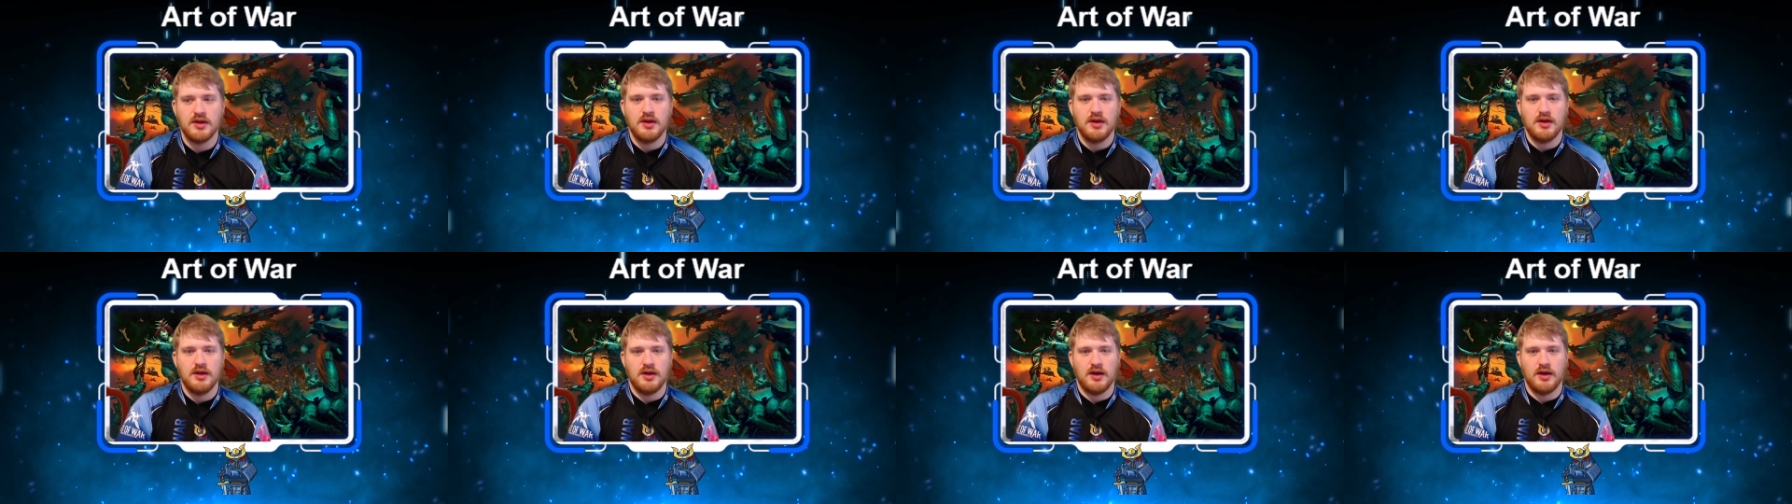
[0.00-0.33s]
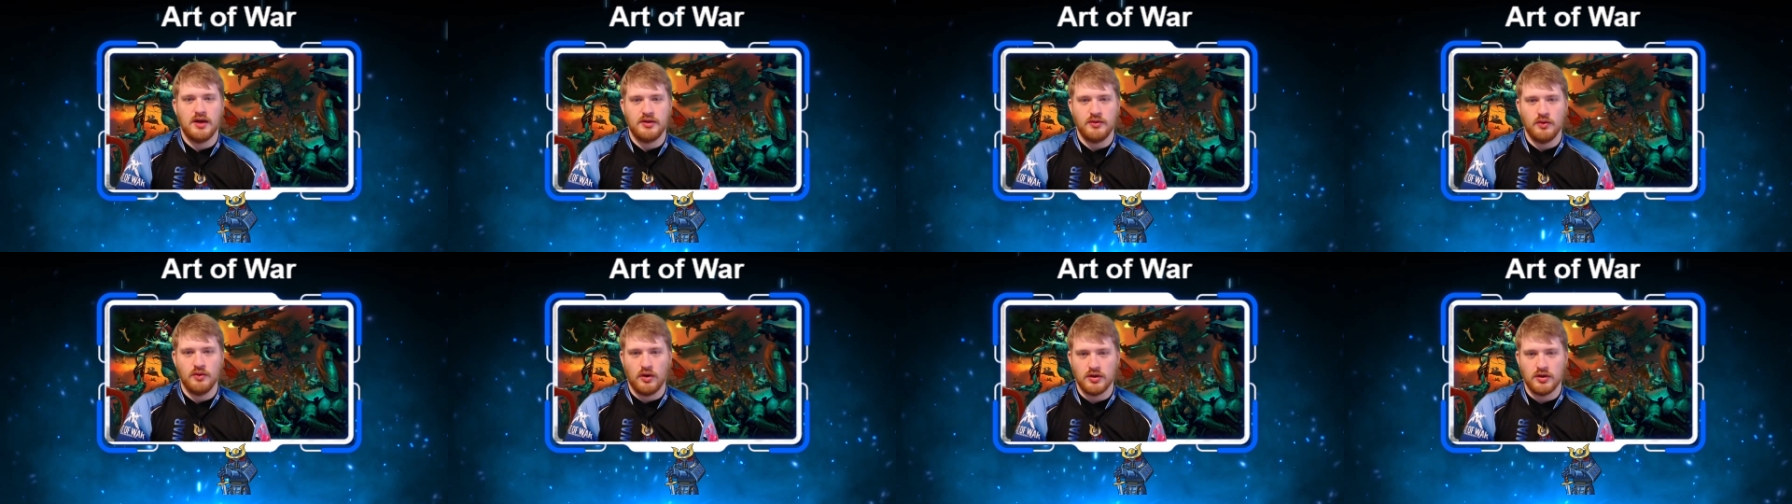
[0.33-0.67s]
Uh,
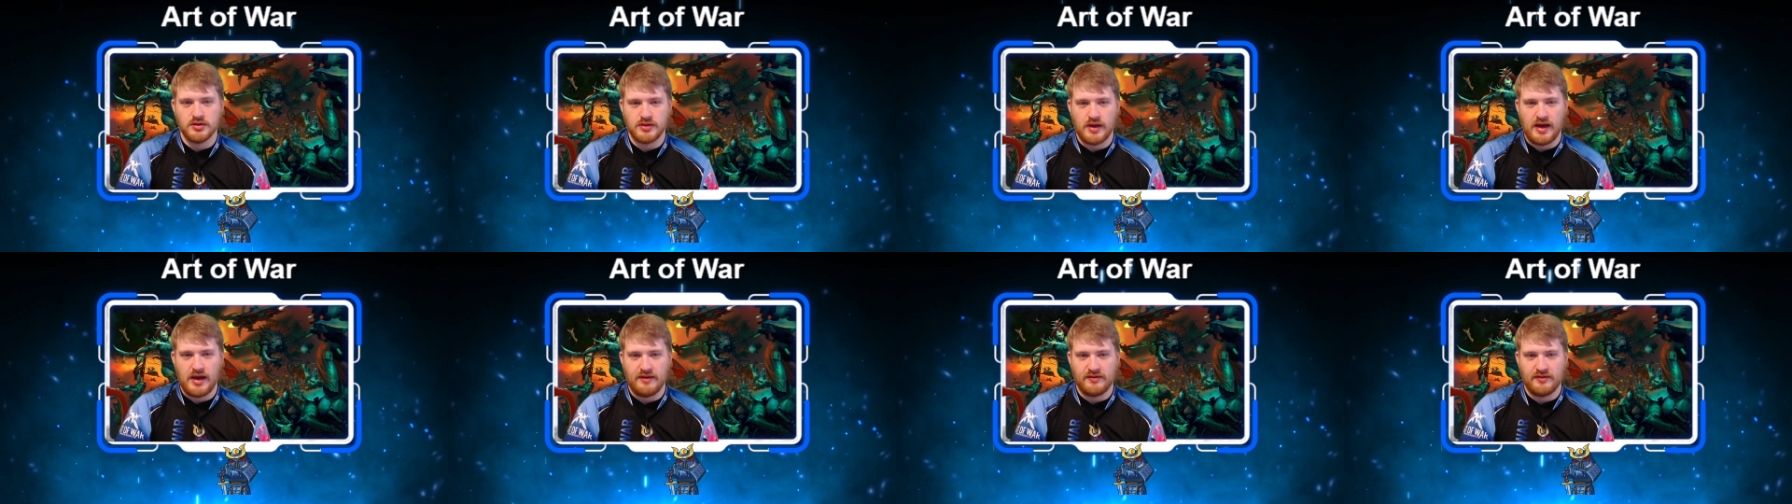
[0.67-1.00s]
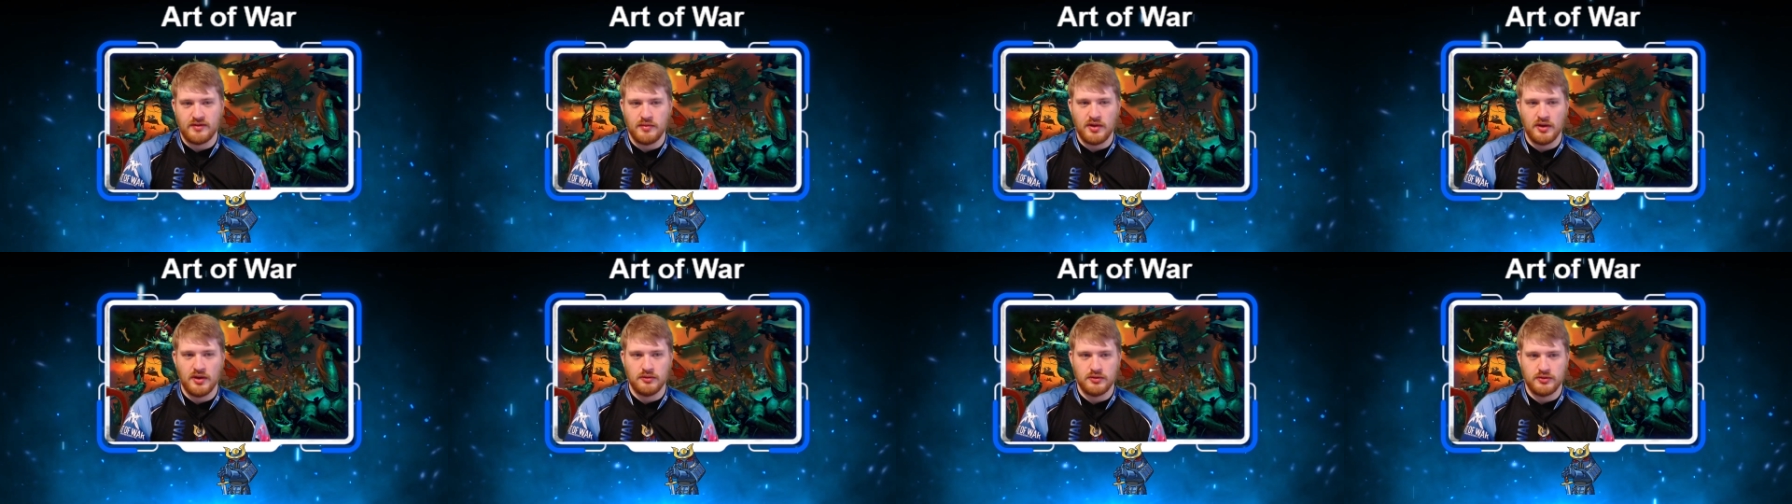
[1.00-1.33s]
you also have to
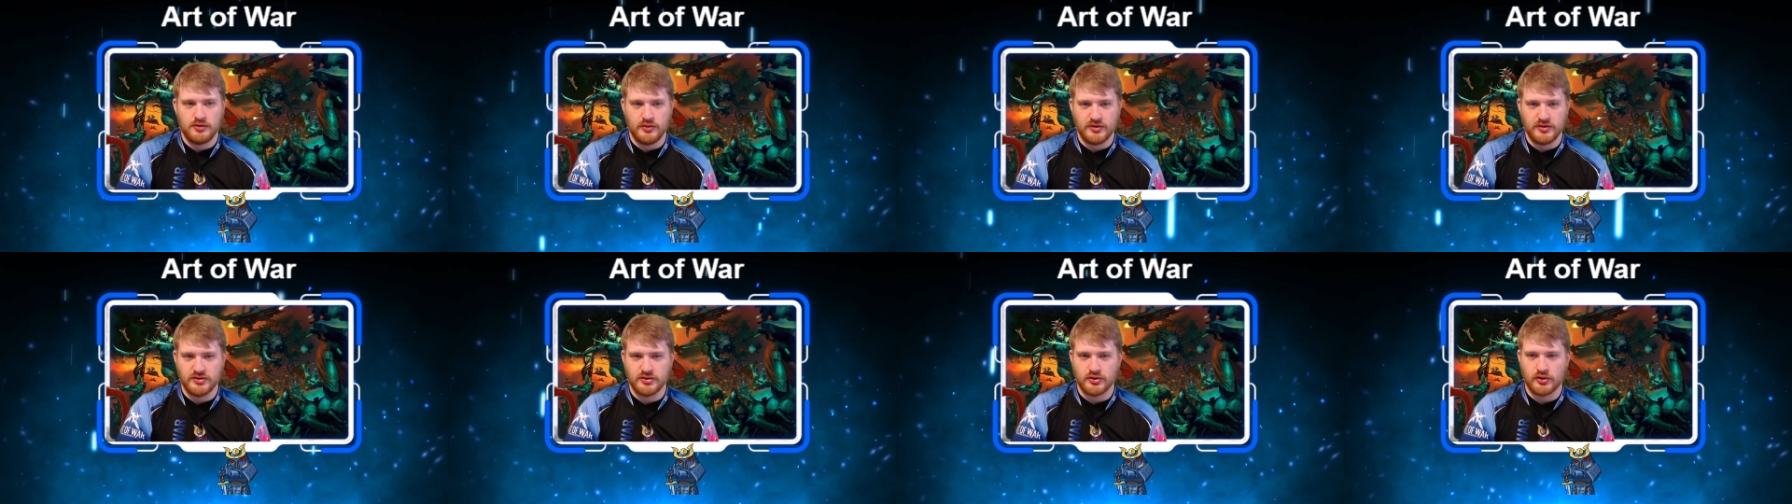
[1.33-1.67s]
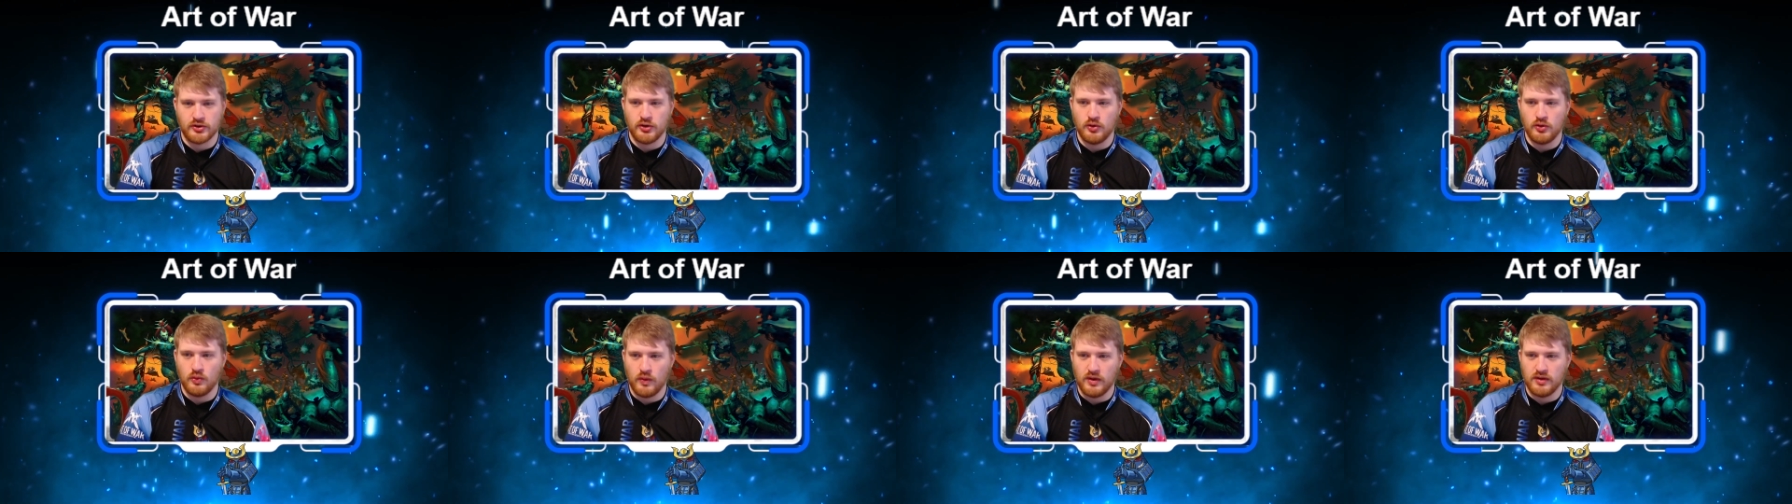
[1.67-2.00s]
be able to exert
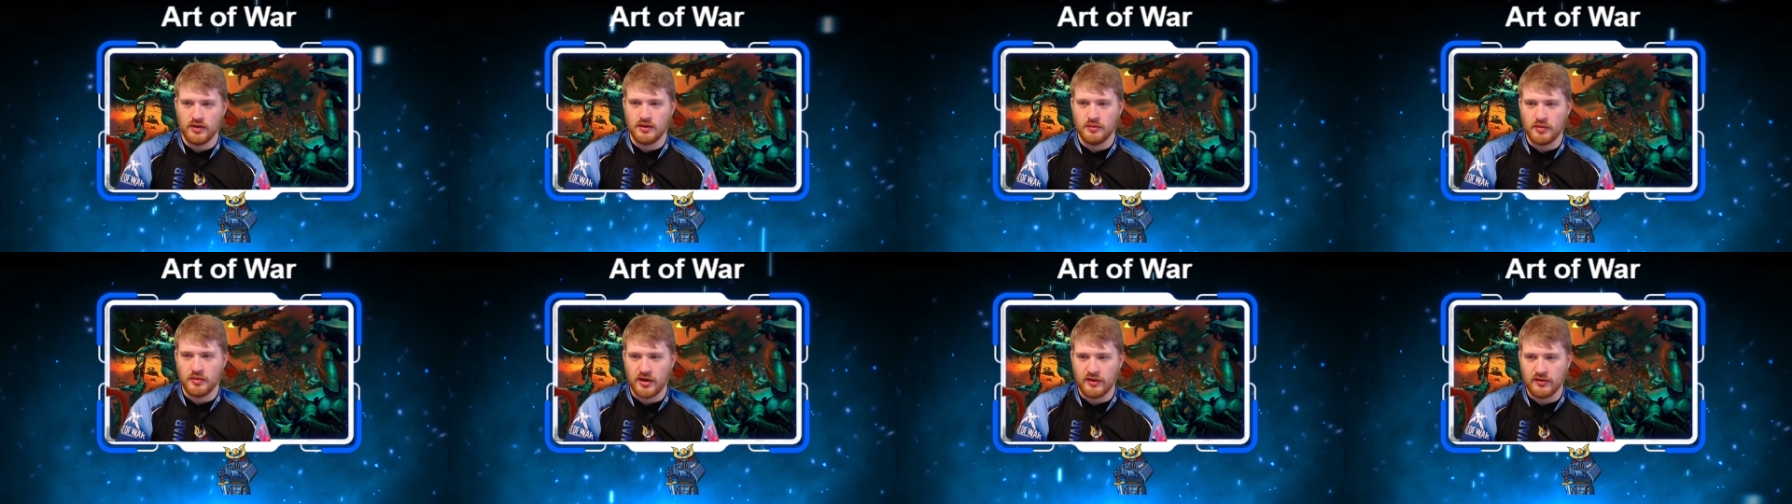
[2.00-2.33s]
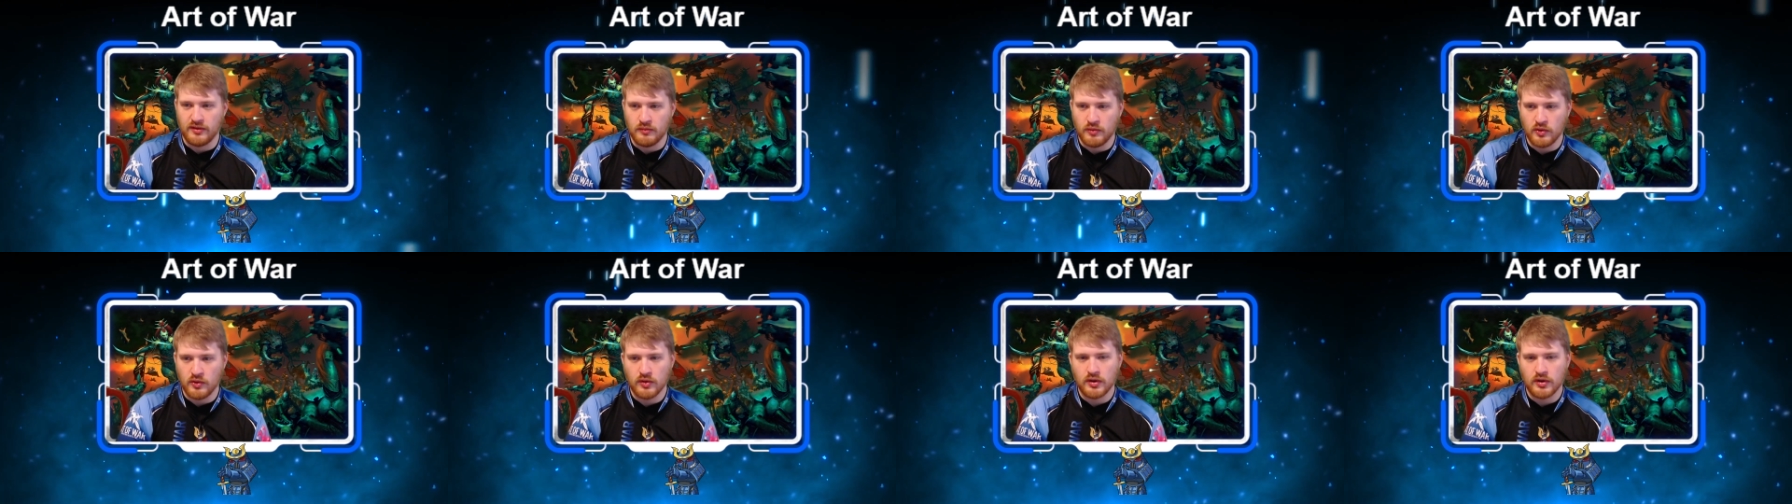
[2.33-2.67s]
your will upon the
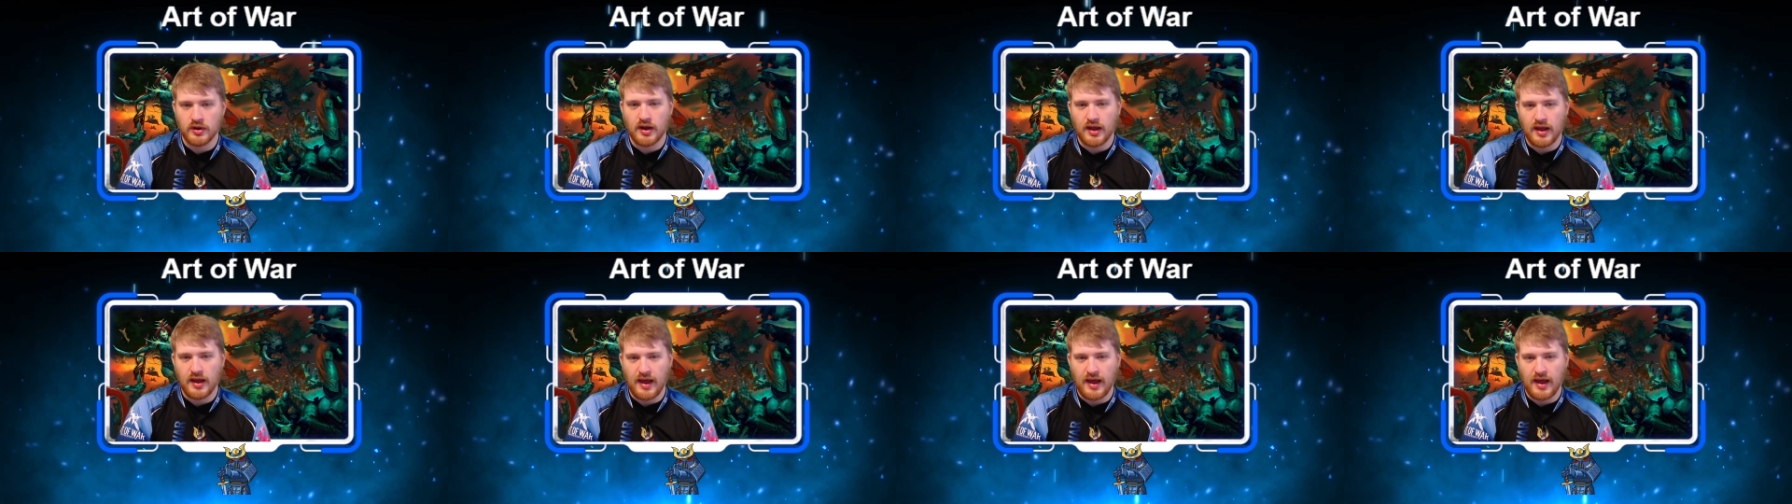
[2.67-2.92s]
board.